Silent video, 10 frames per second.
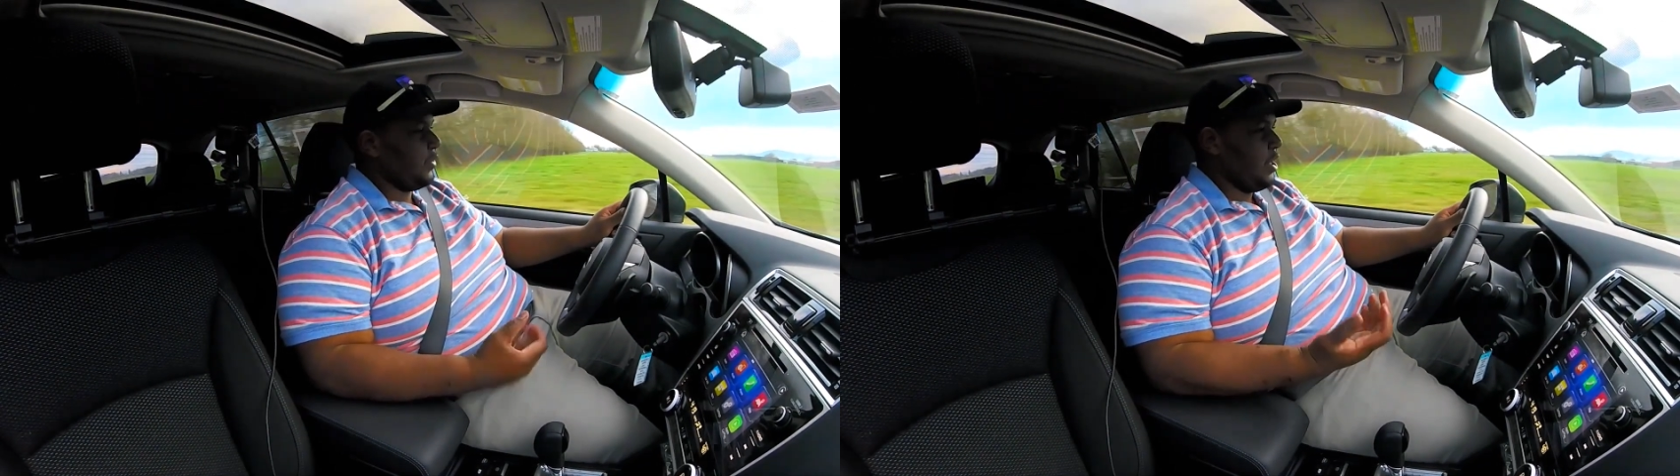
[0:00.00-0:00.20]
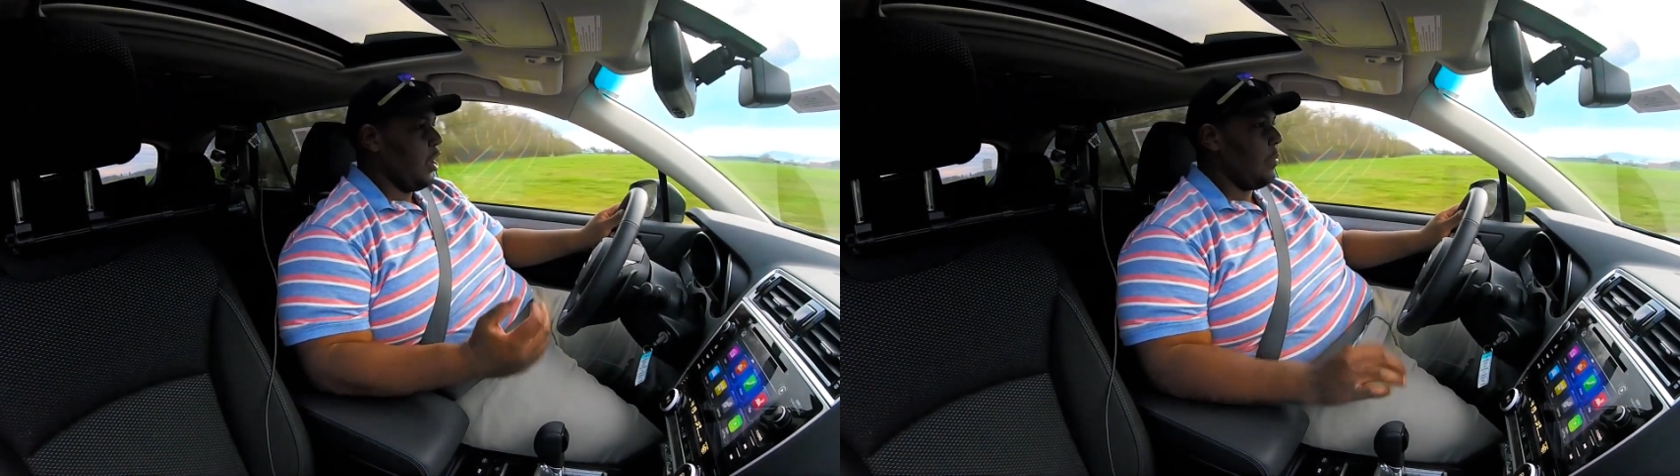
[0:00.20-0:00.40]

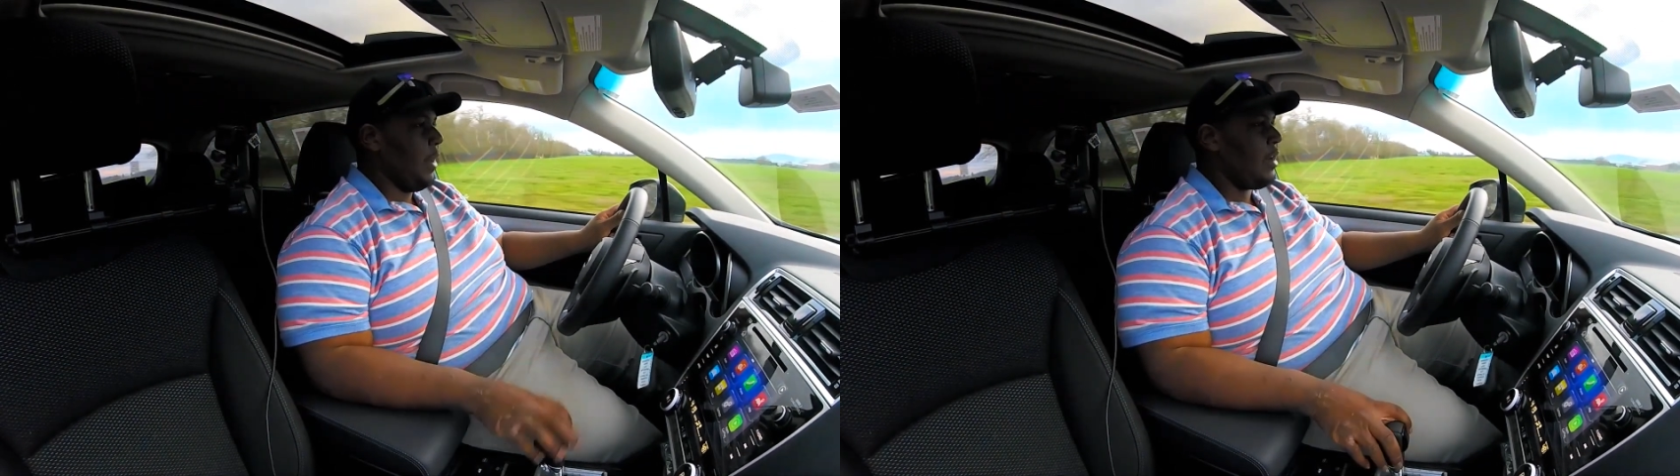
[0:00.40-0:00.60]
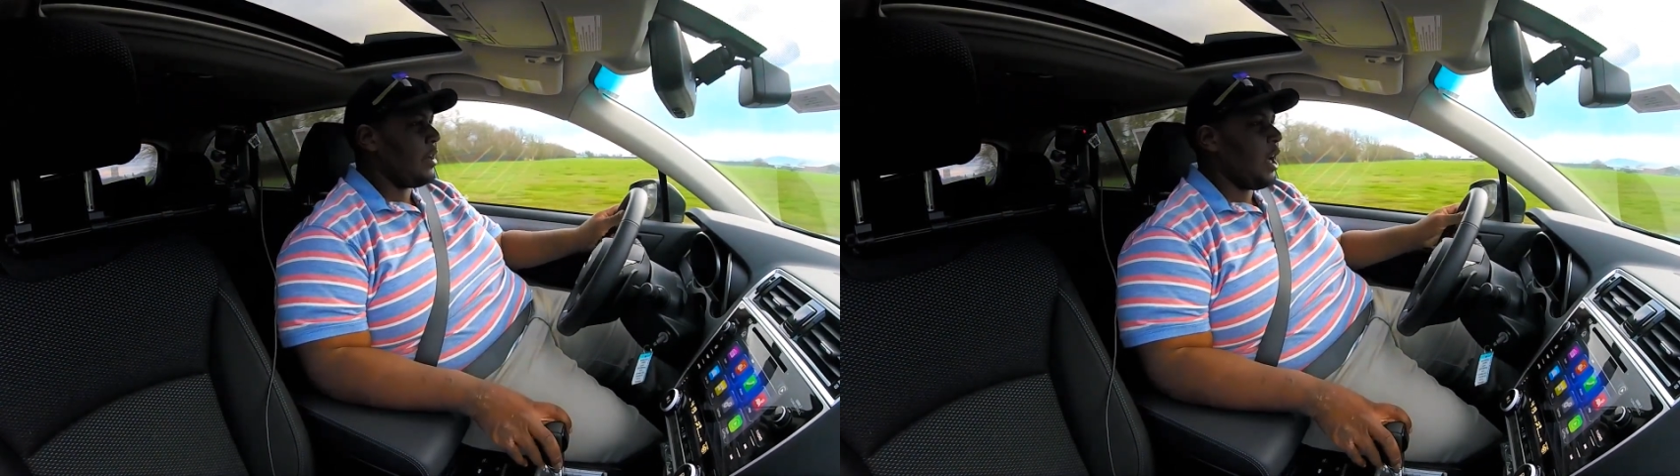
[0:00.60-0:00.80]
a
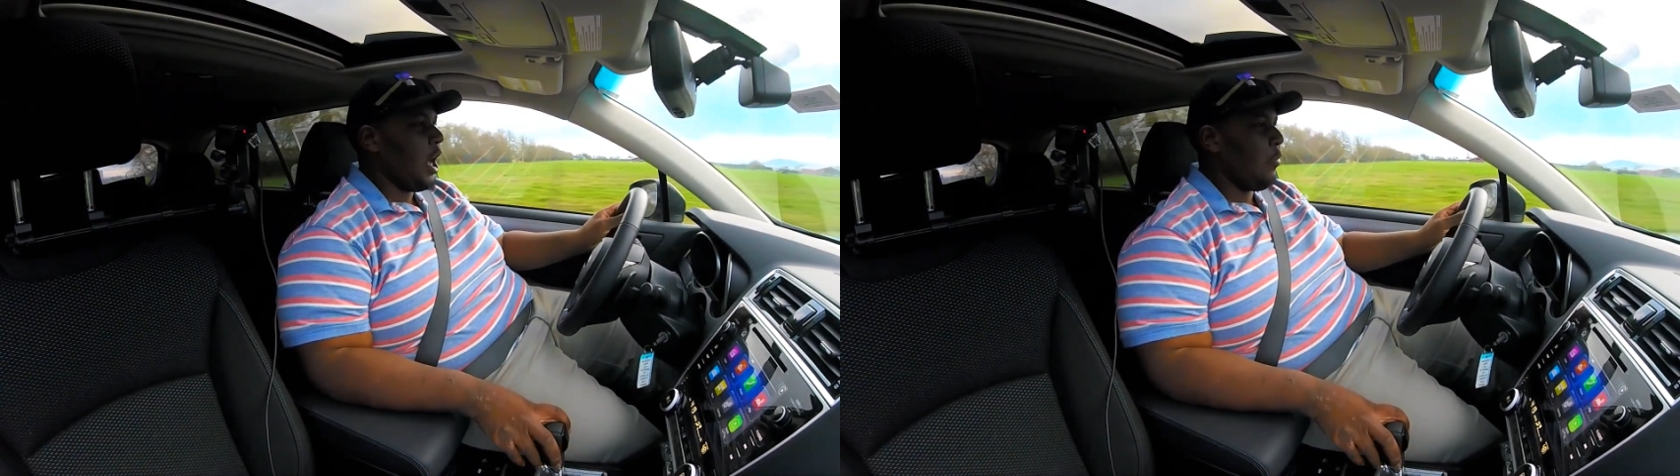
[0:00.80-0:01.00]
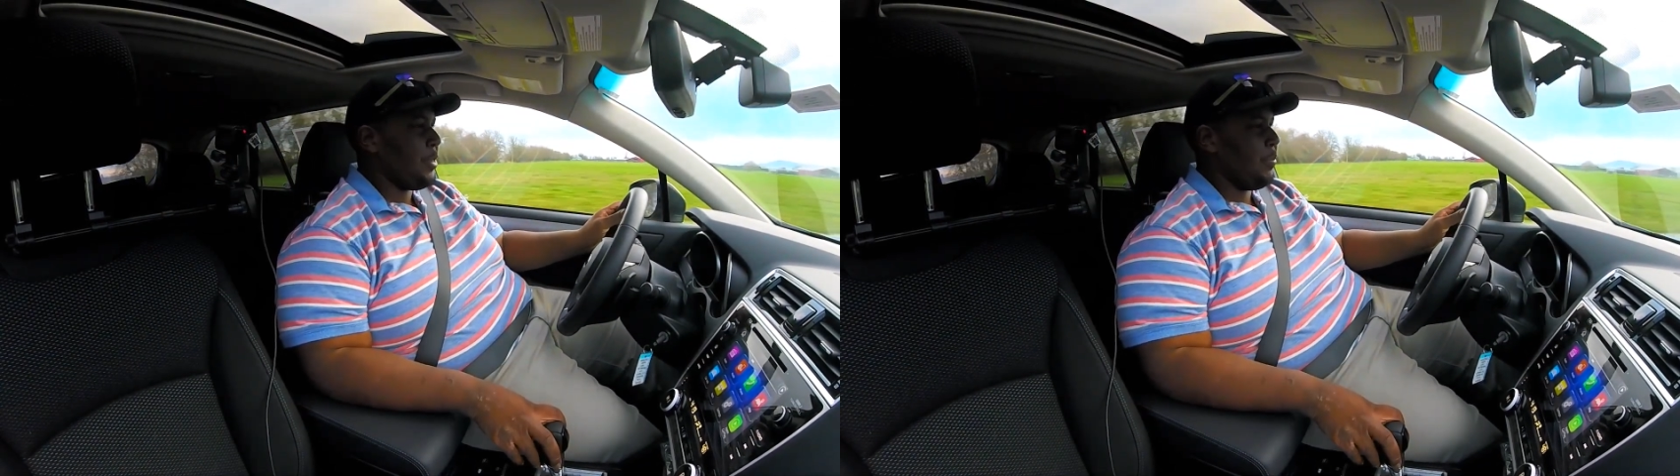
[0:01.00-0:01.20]
modern
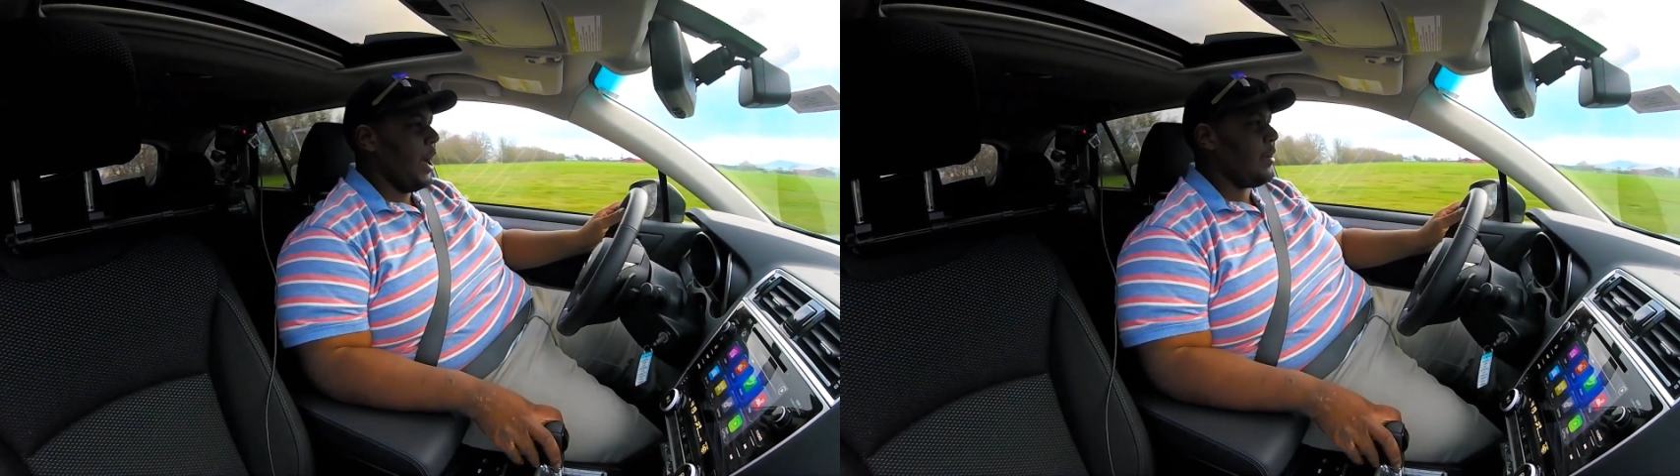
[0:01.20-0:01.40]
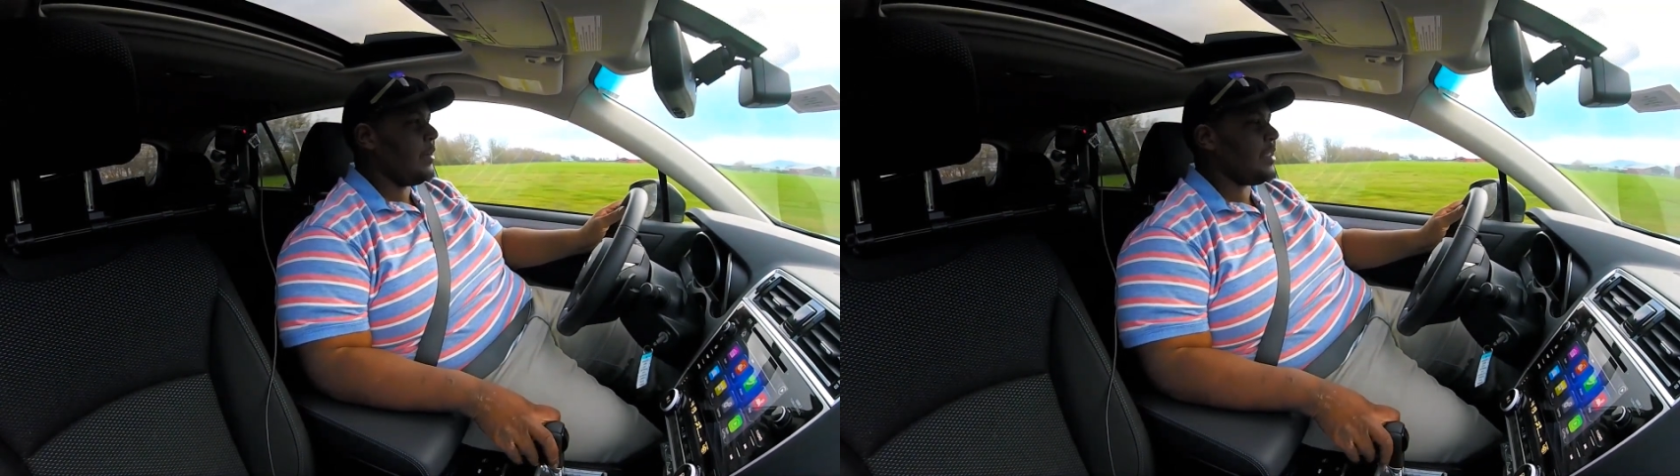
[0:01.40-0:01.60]
car with
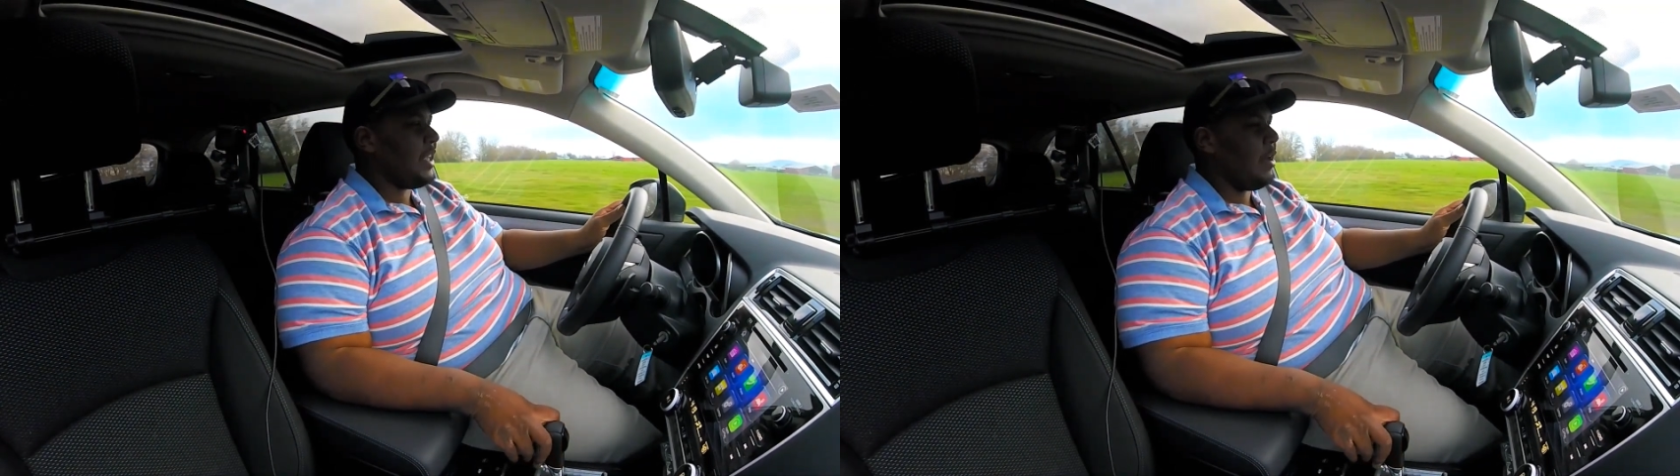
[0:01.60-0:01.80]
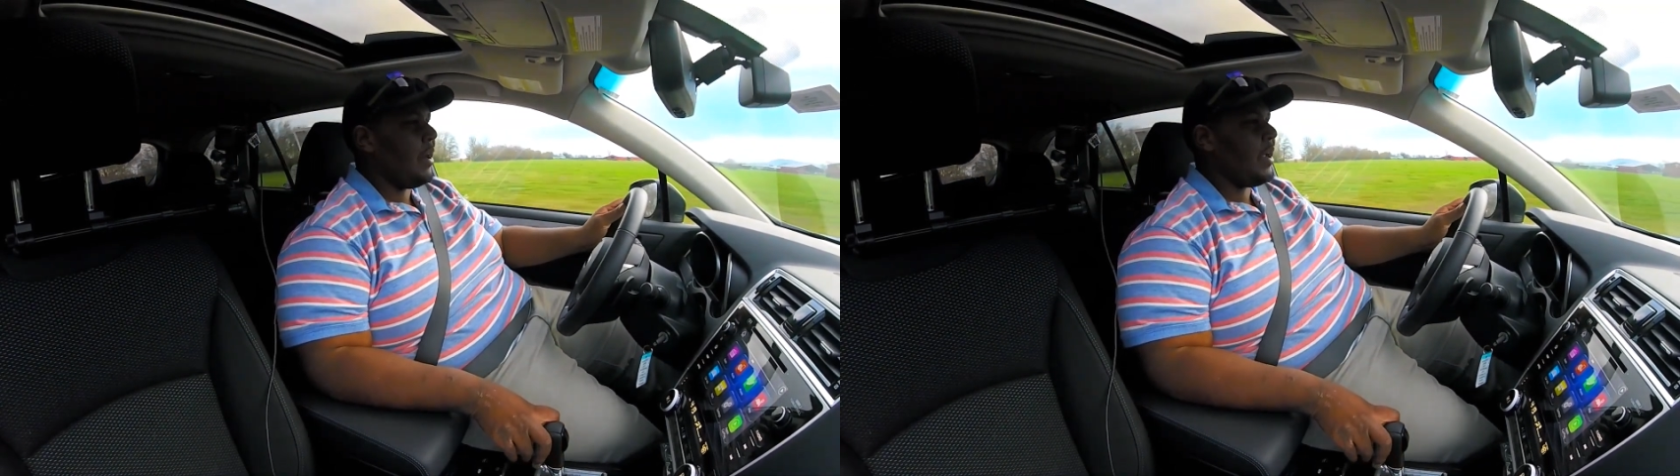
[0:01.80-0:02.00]
modern
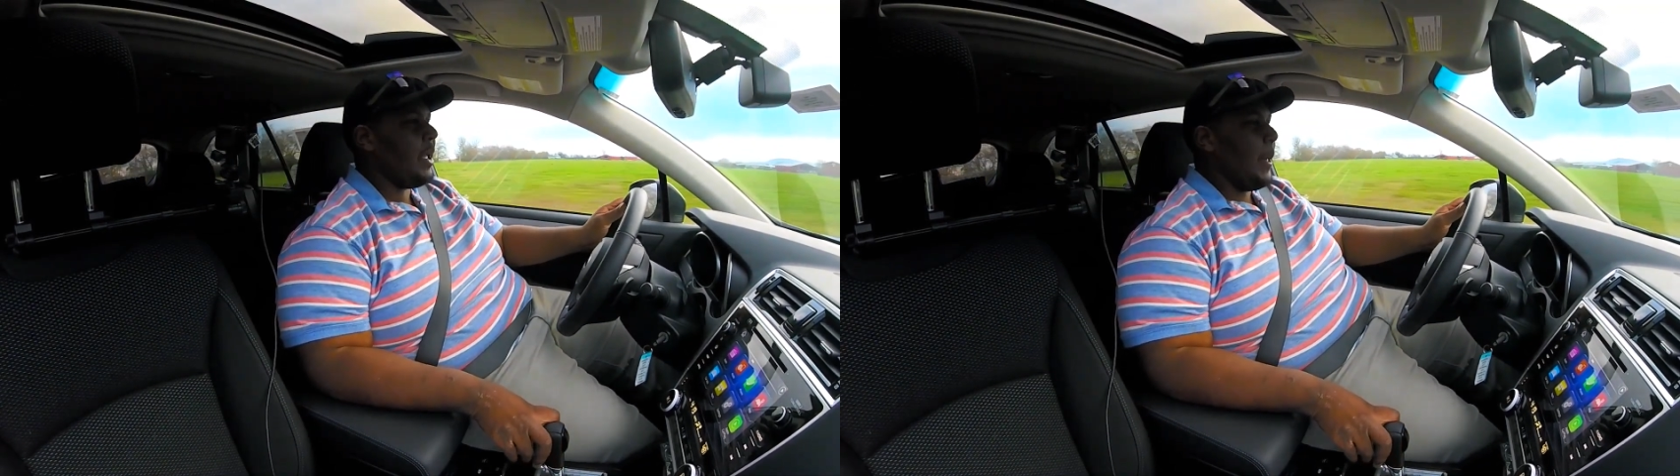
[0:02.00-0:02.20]
steering.